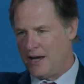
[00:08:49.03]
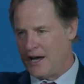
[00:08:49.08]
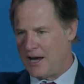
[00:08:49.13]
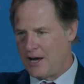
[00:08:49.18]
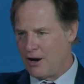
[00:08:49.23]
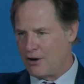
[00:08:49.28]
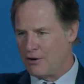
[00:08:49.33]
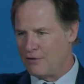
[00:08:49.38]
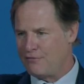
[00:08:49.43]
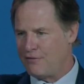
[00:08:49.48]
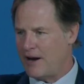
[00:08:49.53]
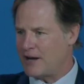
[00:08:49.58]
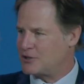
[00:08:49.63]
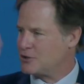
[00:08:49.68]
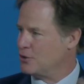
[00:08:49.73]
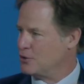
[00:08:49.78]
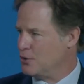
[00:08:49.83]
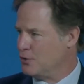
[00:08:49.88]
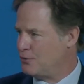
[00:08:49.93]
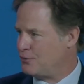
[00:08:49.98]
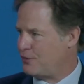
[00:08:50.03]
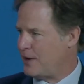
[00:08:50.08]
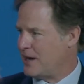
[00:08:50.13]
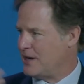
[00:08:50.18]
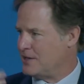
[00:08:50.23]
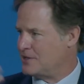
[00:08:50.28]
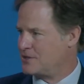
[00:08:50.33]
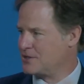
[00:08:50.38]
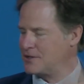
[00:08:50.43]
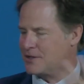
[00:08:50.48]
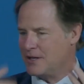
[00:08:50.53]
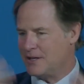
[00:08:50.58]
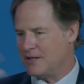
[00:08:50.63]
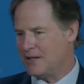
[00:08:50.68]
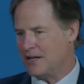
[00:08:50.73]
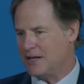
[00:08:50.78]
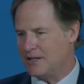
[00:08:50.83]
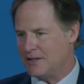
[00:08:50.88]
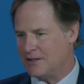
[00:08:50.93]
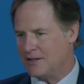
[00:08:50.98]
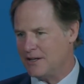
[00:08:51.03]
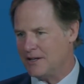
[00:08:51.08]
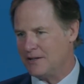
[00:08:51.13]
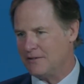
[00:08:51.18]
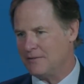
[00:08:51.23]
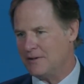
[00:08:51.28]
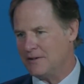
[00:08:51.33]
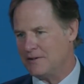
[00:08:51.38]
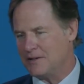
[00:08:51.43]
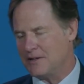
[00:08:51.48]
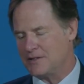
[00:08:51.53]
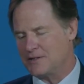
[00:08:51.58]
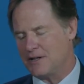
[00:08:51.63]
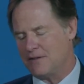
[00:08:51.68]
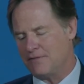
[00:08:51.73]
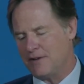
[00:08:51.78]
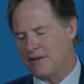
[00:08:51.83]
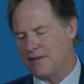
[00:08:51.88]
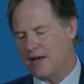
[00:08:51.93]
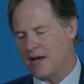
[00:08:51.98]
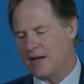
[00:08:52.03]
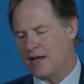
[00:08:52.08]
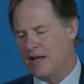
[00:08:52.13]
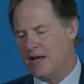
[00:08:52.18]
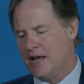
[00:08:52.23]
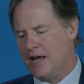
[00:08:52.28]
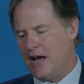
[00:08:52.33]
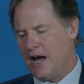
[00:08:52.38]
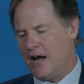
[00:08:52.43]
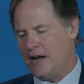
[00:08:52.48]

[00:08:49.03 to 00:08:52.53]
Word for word: AR effect on your face and, and, and, and, stuff like that.